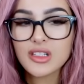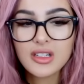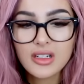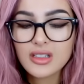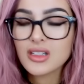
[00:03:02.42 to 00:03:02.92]
But
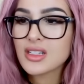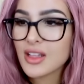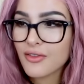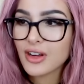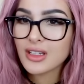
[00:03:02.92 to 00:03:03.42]
seriously,
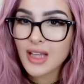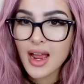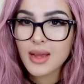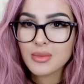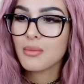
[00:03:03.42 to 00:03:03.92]
seventy
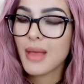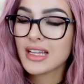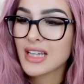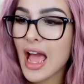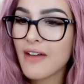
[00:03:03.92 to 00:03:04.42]
times?
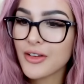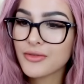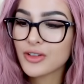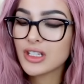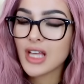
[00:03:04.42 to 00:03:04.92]
Imagine
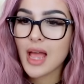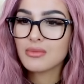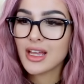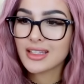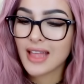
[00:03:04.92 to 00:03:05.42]
having free
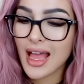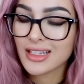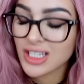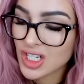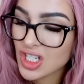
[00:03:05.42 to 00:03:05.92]
time like
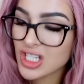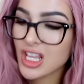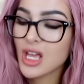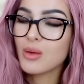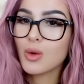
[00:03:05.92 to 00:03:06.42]
that to just
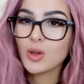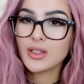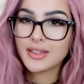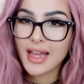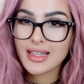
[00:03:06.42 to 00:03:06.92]
sit and roll
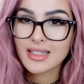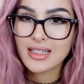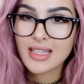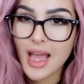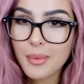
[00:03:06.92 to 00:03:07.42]
a dice
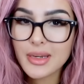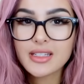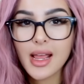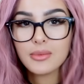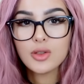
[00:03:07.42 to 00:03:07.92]
and see how many
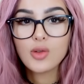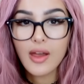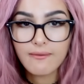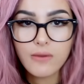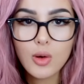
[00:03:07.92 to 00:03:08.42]
times you get